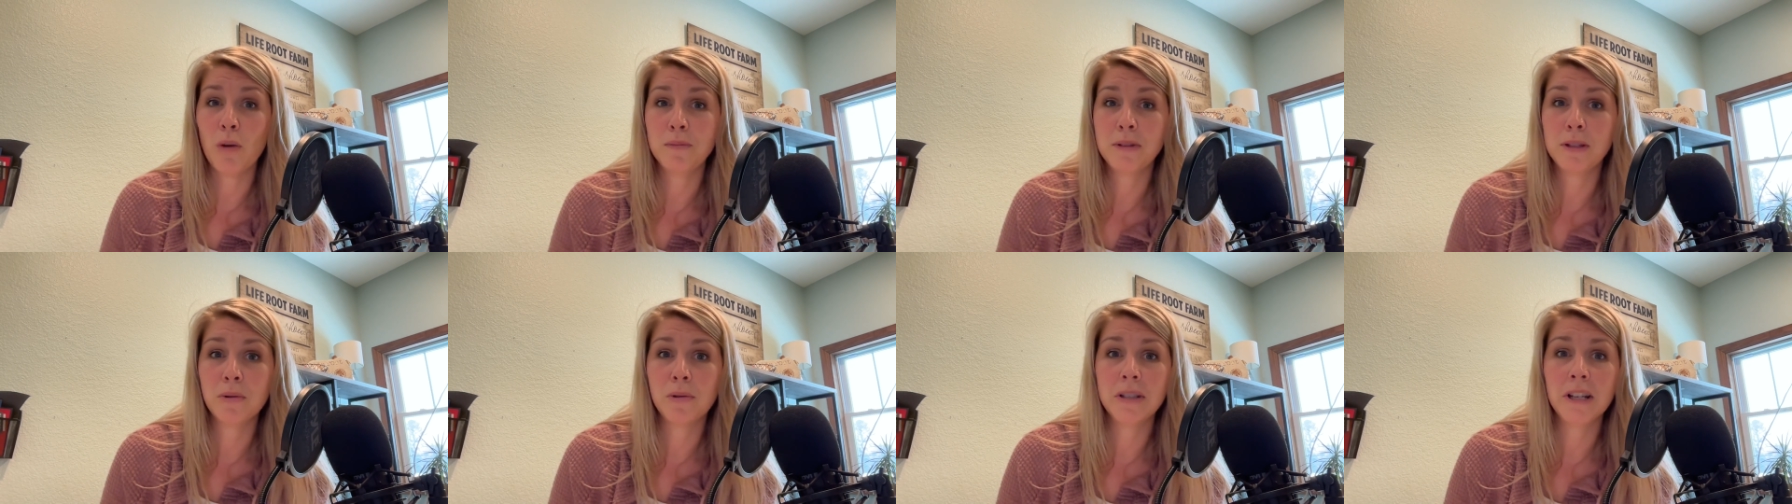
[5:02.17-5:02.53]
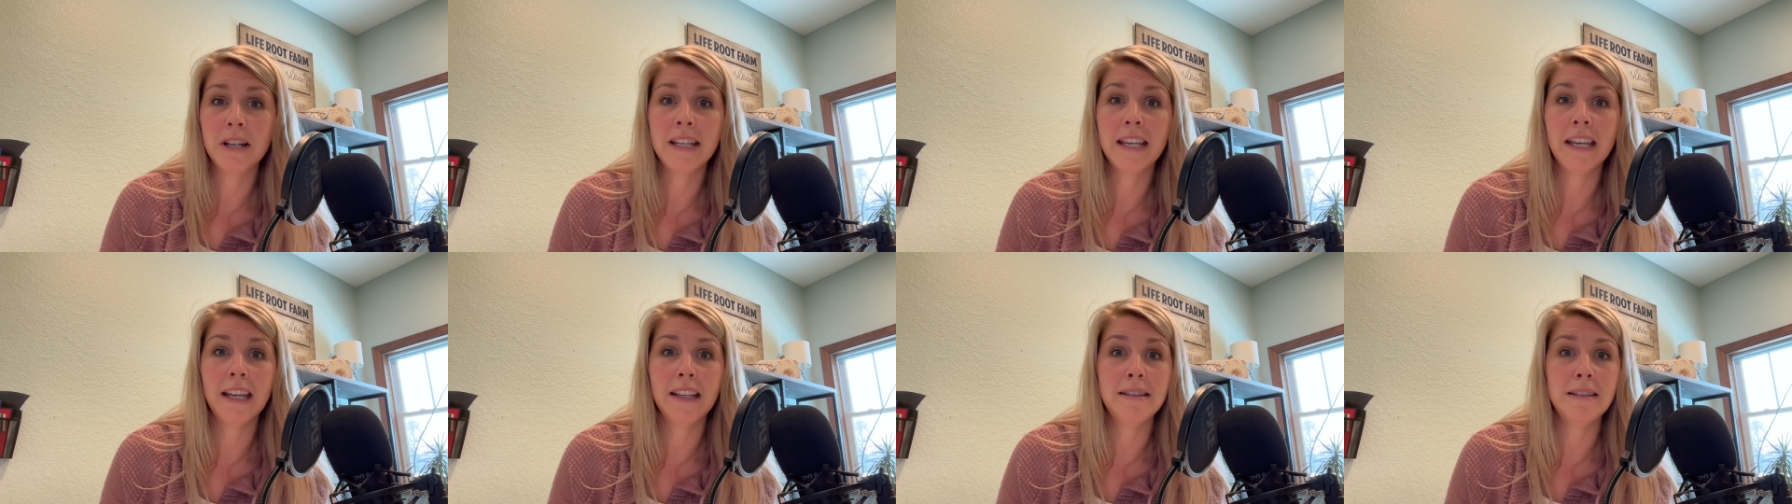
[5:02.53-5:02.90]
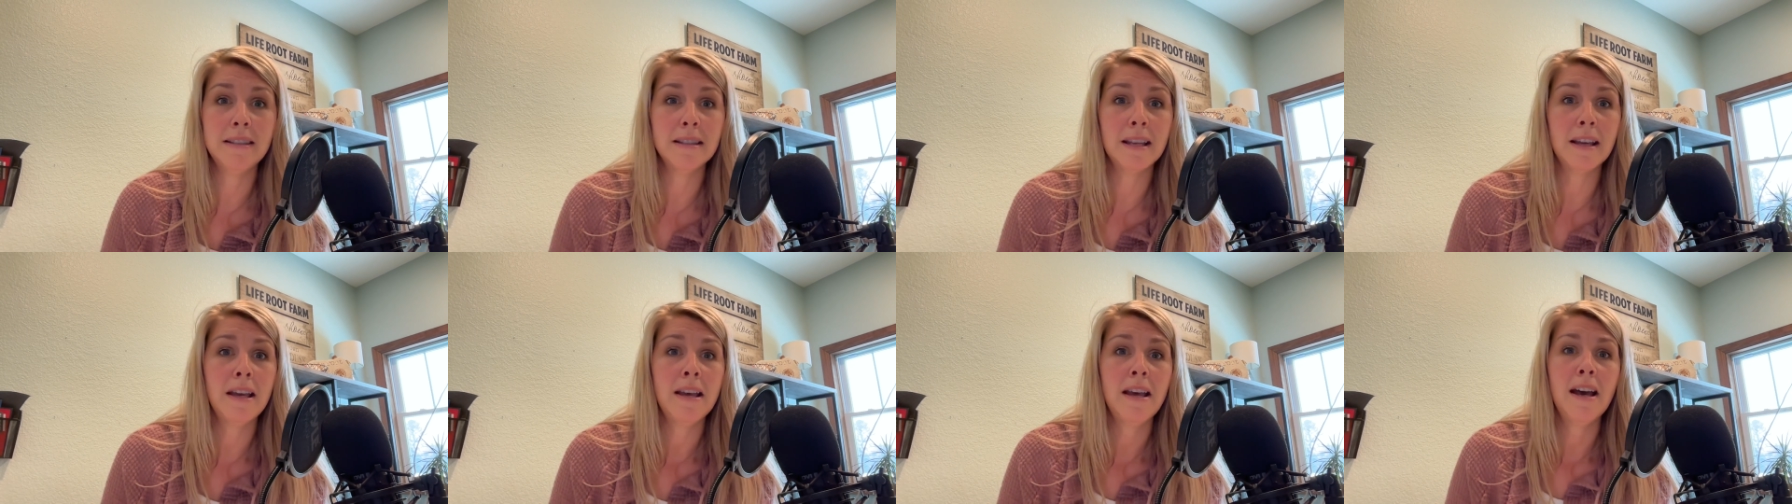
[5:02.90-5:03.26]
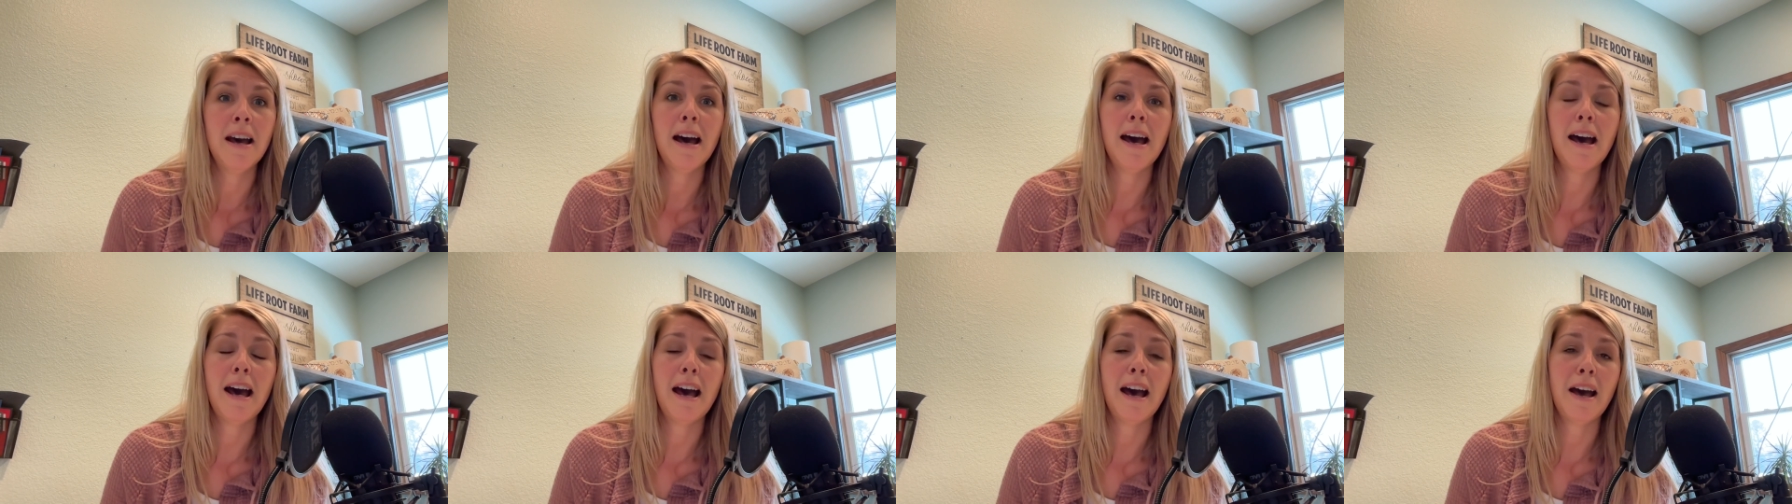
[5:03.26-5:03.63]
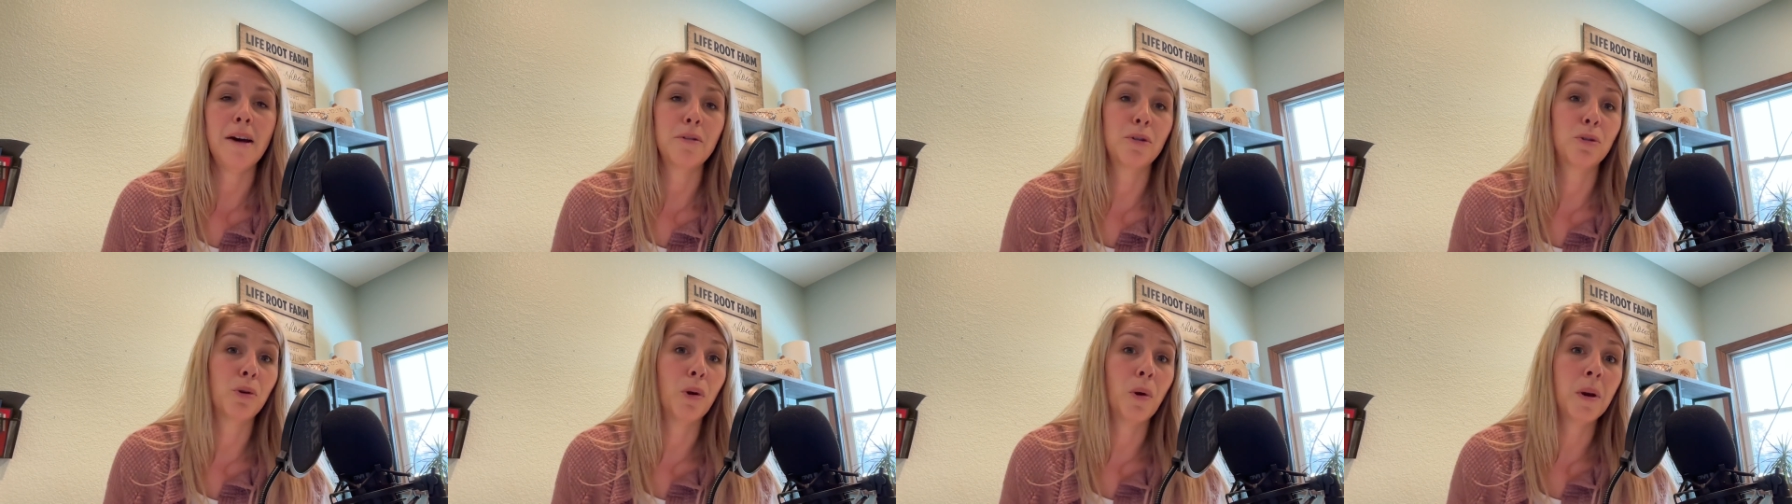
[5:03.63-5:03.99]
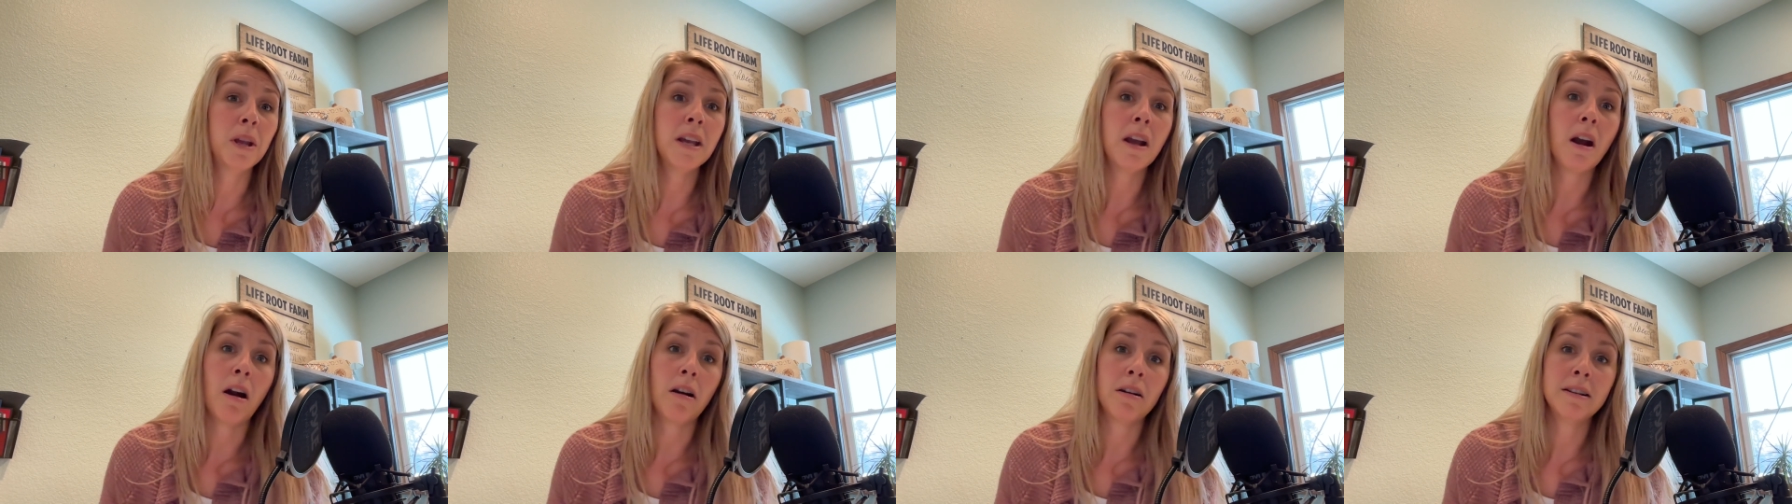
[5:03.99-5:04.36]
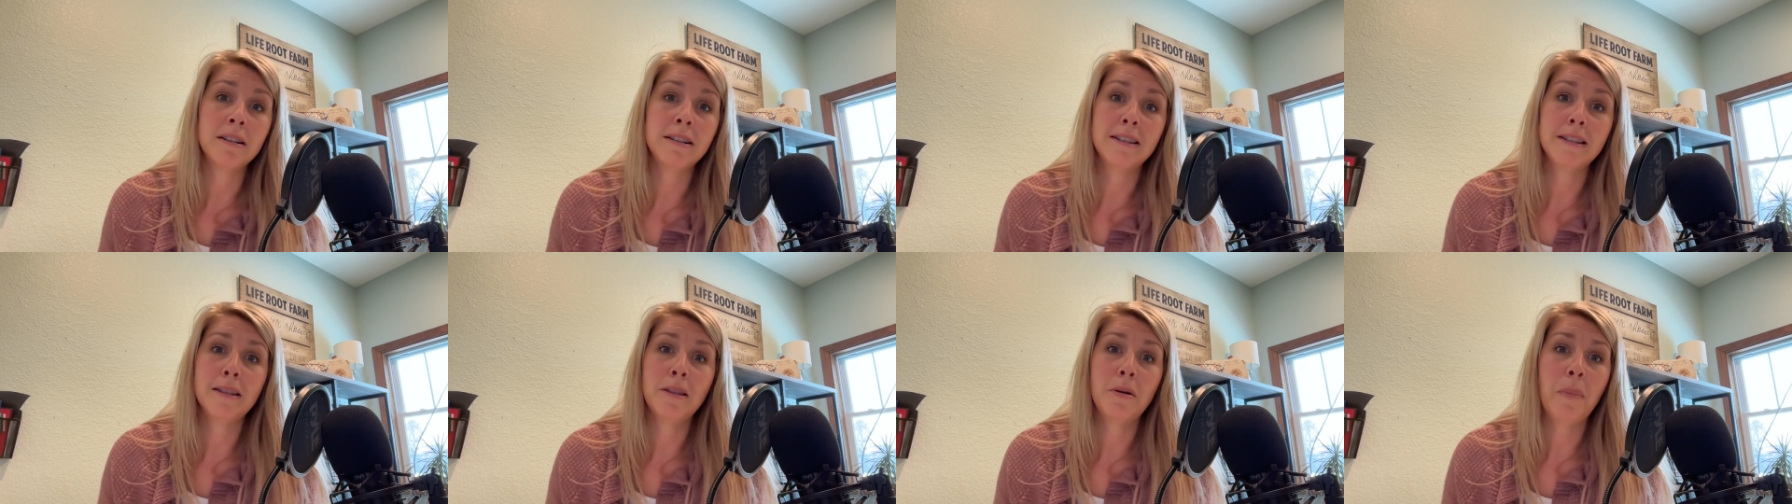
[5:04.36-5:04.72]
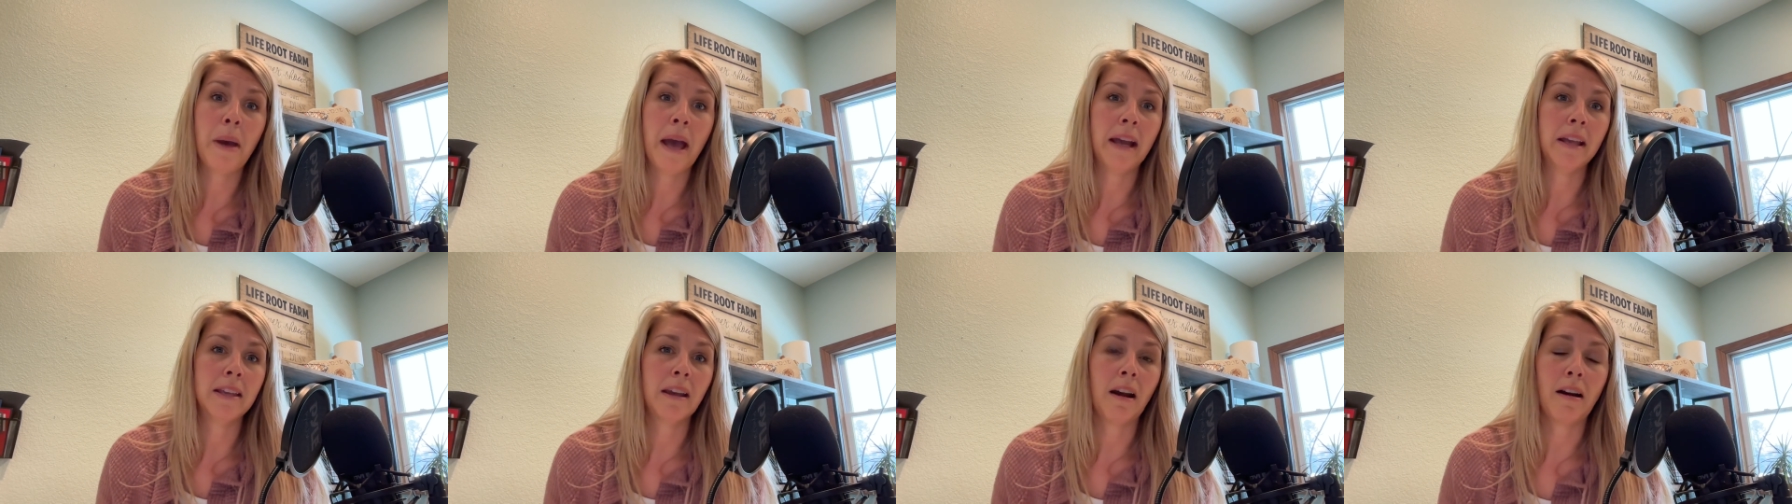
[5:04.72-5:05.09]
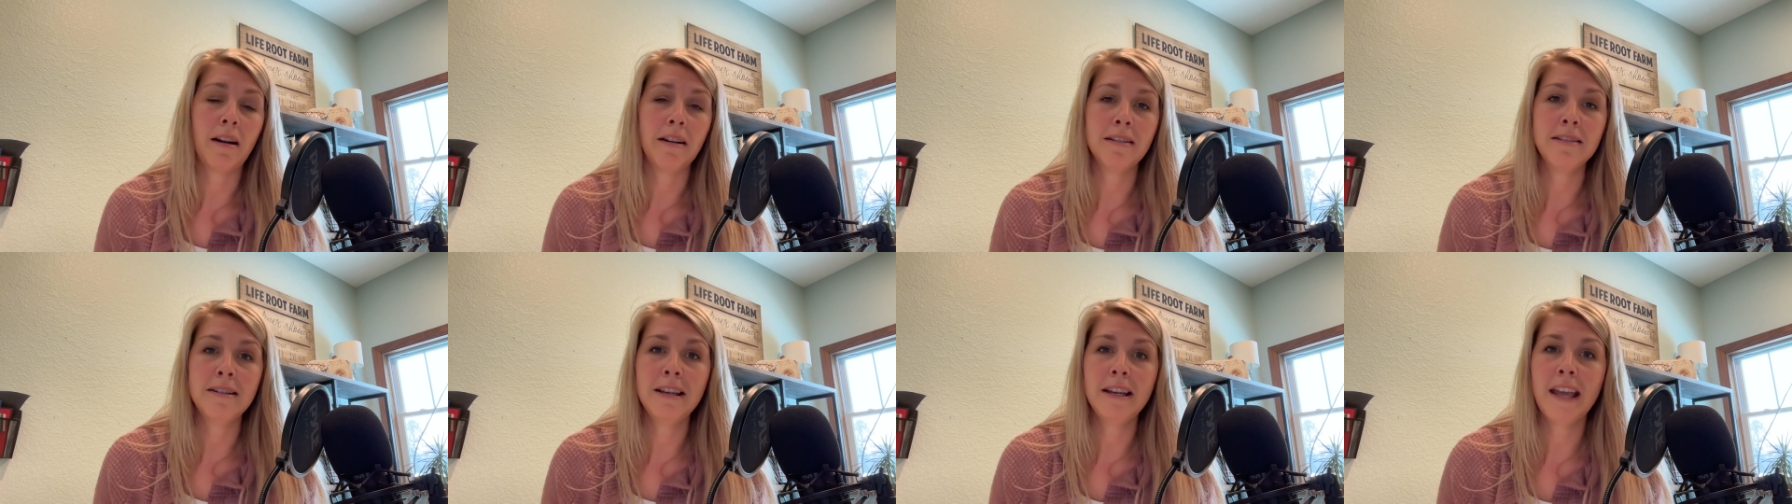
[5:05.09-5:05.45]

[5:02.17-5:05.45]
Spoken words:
homeschooled our kids, growing gardens in the backyard,